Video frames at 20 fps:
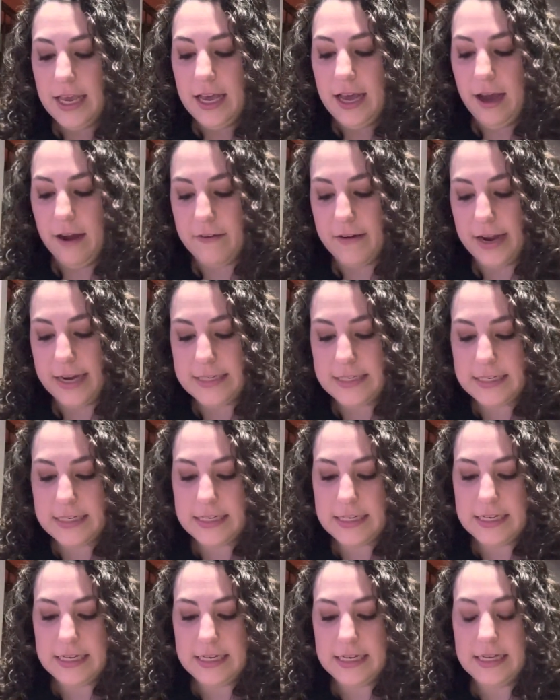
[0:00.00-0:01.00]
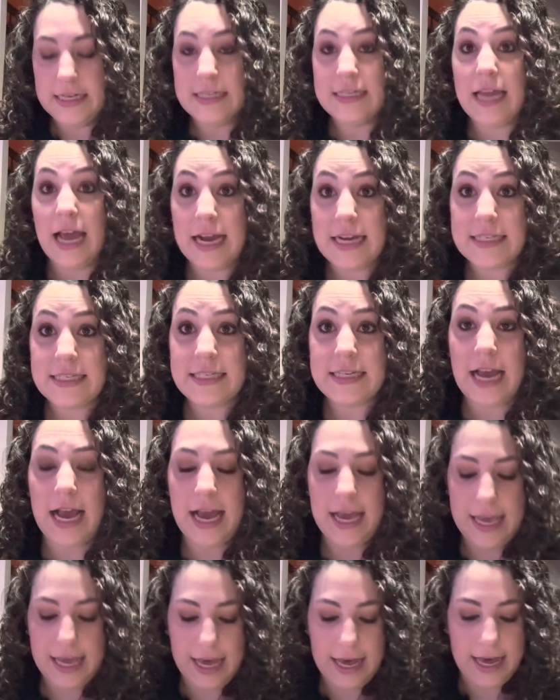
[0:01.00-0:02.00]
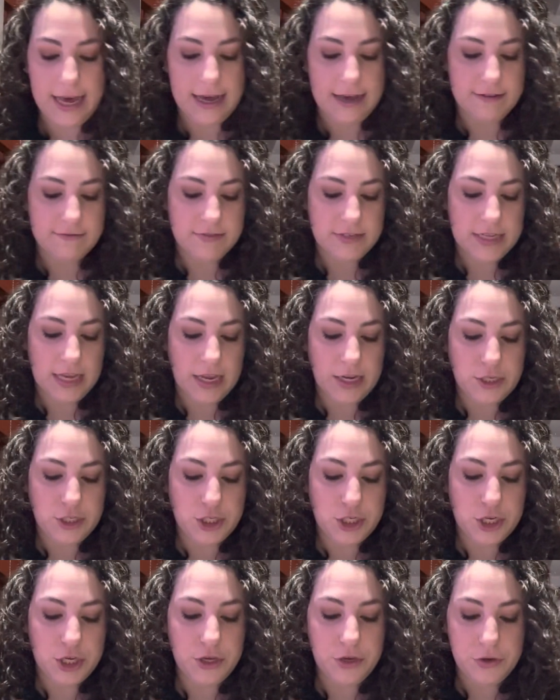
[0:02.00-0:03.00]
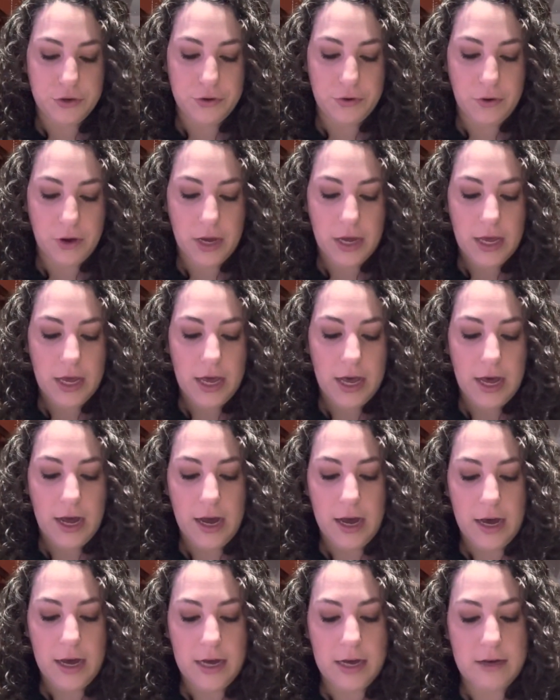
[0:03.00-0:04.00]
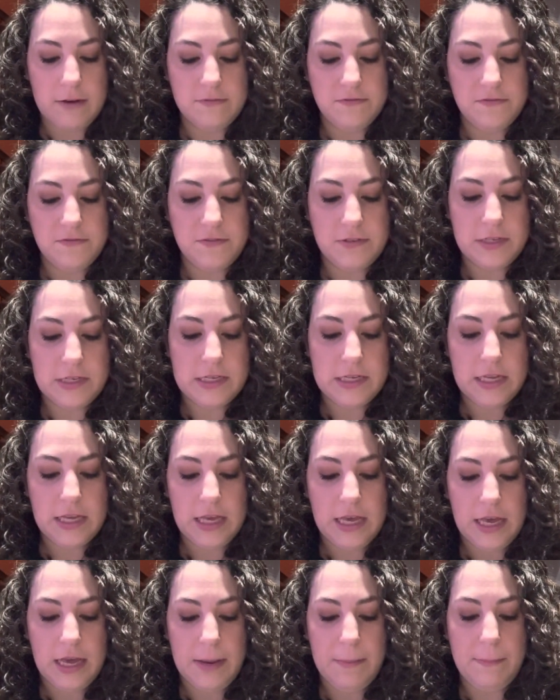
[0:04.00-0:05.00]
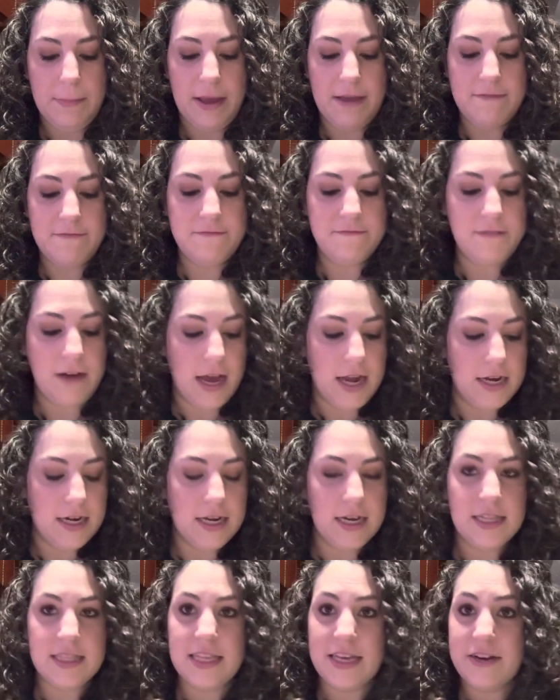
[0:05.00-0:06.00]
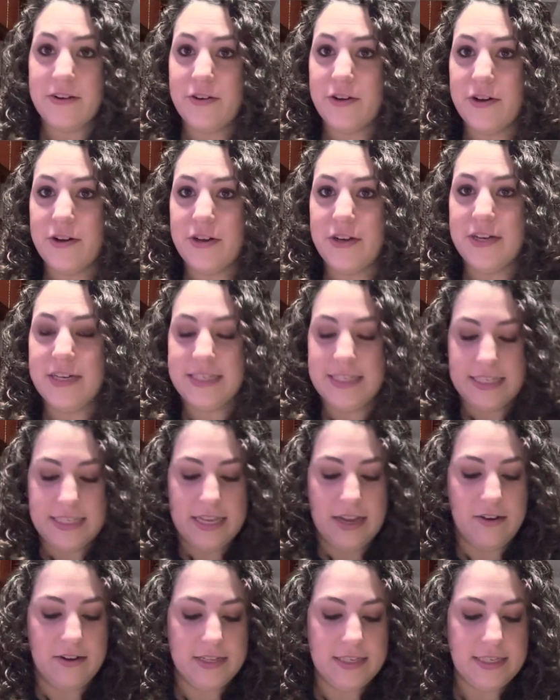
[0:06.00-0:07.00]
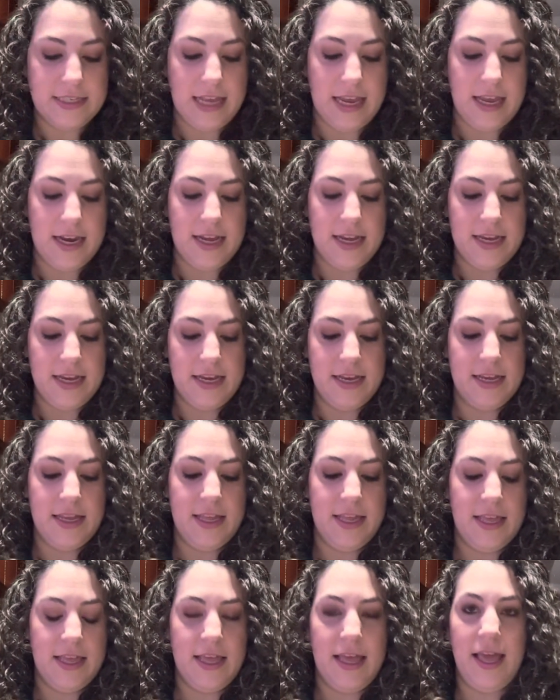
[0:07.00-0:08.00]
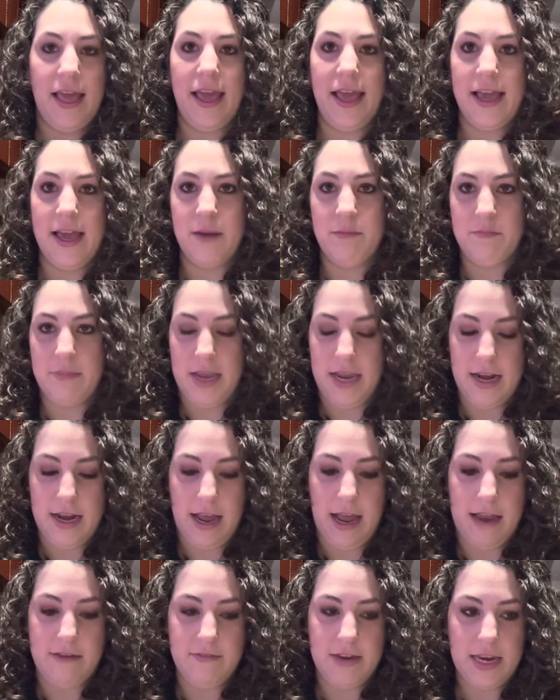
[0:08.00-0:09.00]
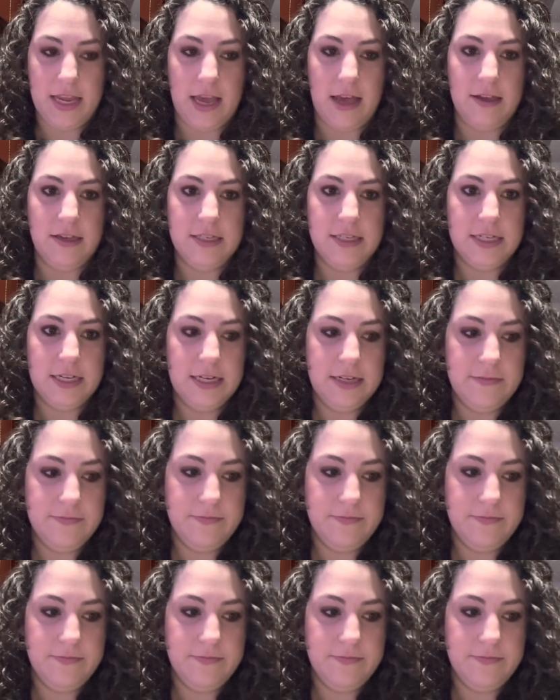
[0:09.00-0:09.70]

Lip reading: All right, next I have day 2 of my fun little Secret Santa handmade advent calendar.